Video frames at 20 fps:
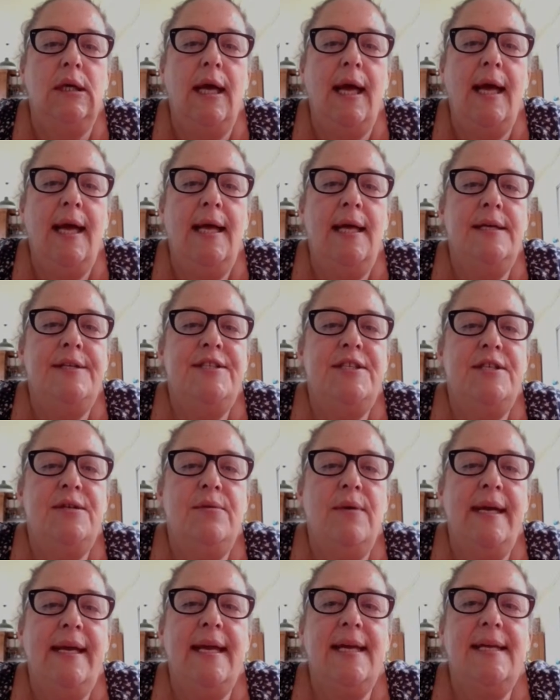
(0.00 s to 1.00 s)
How do
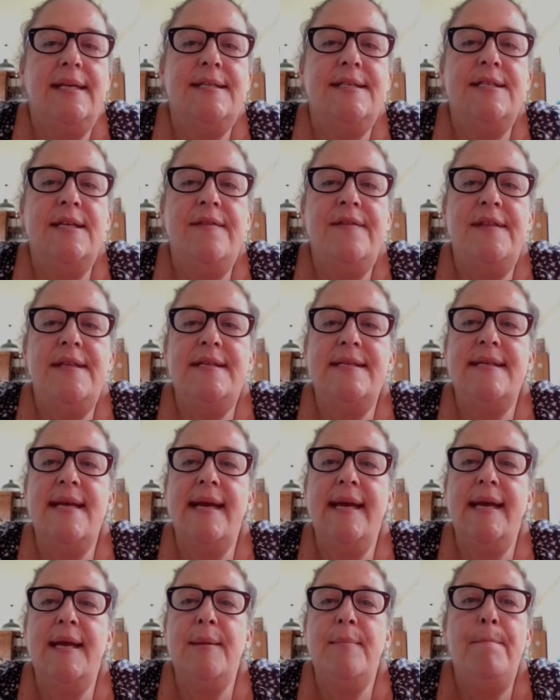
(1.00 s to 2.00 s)
I get to the
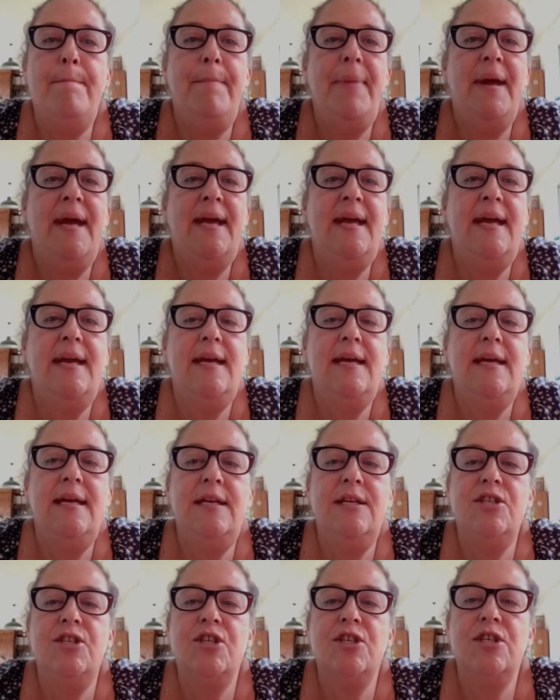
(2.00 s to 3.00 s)
second
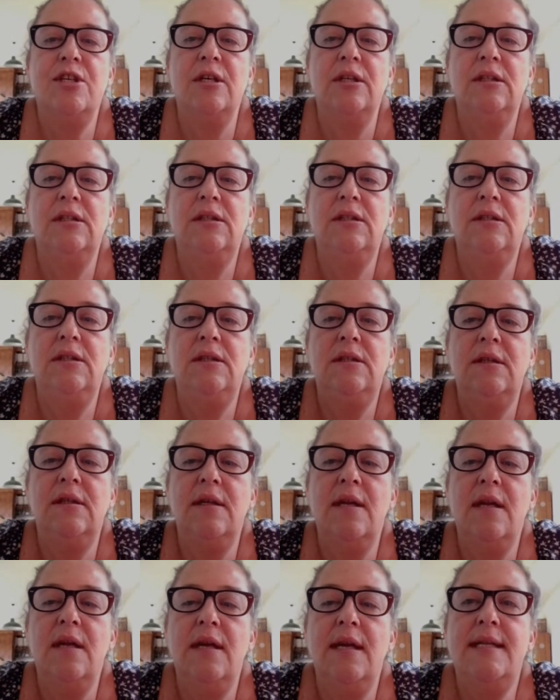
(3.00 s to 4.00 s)
page?
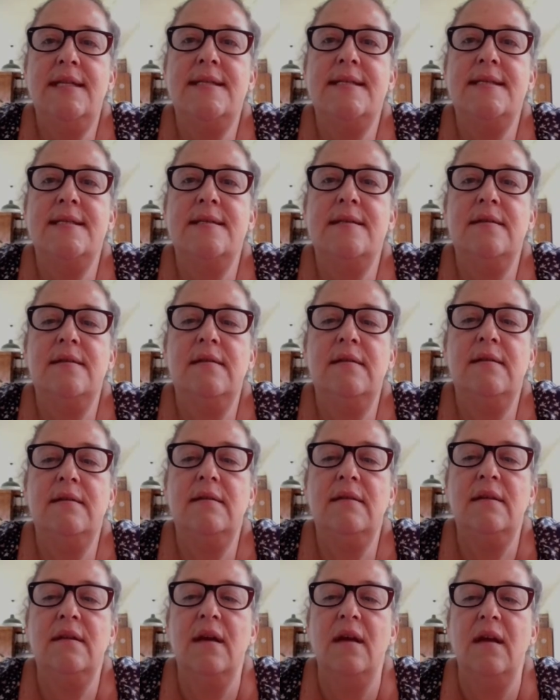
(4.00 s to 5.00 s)
It's
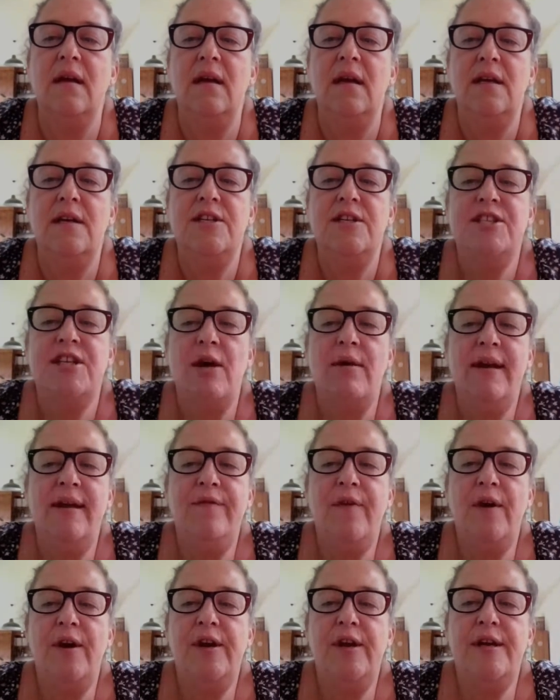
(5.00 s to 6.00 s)
showing
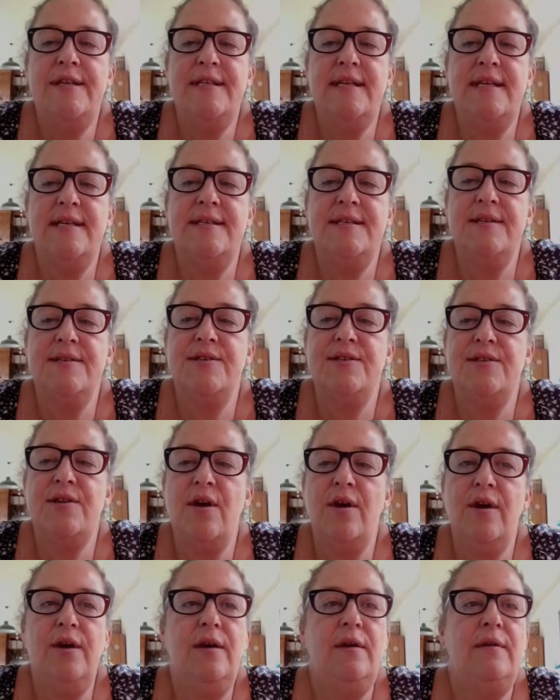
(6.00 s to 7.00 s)
photos is
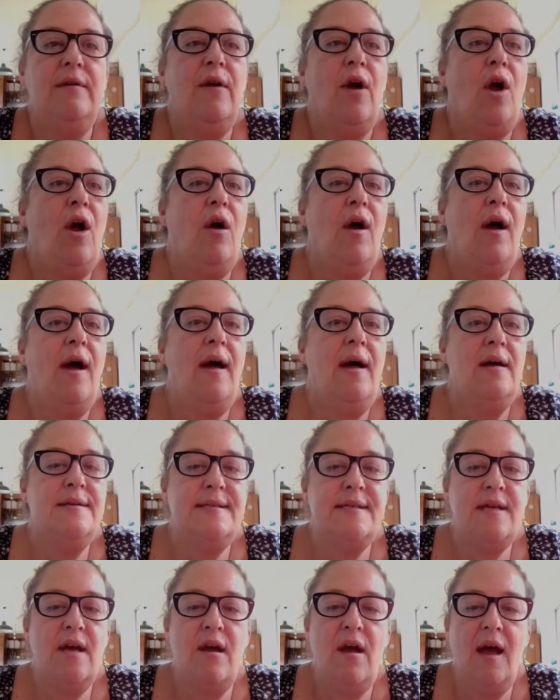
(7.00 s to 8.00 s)
so
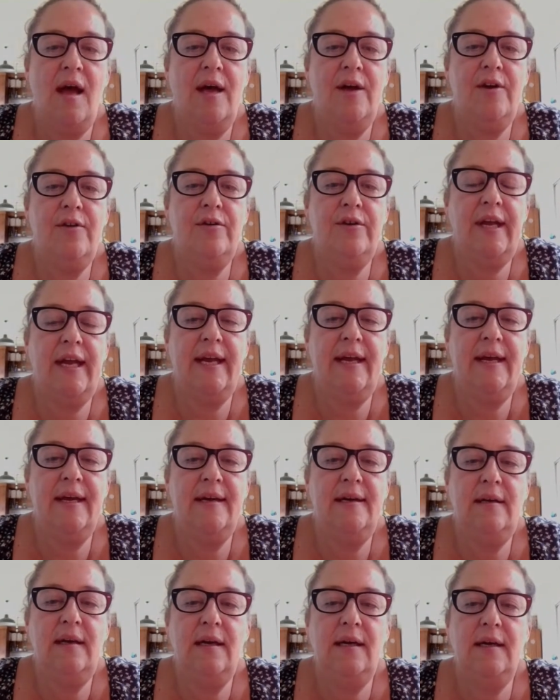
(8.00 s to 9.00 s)
hard on
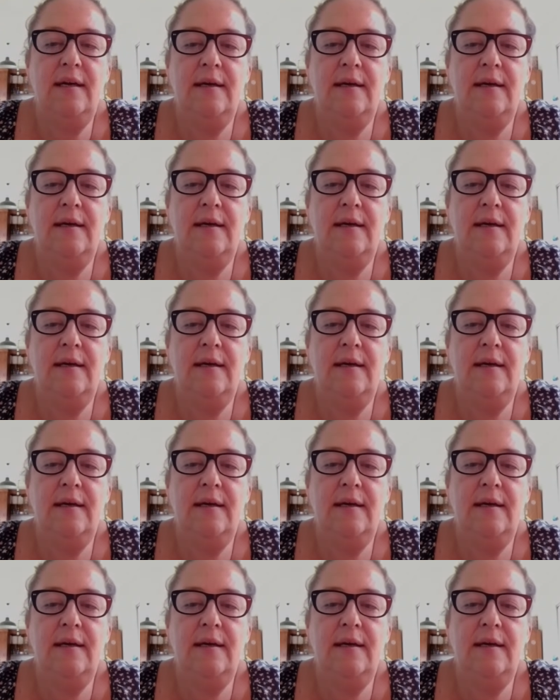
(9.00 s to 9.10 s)
here.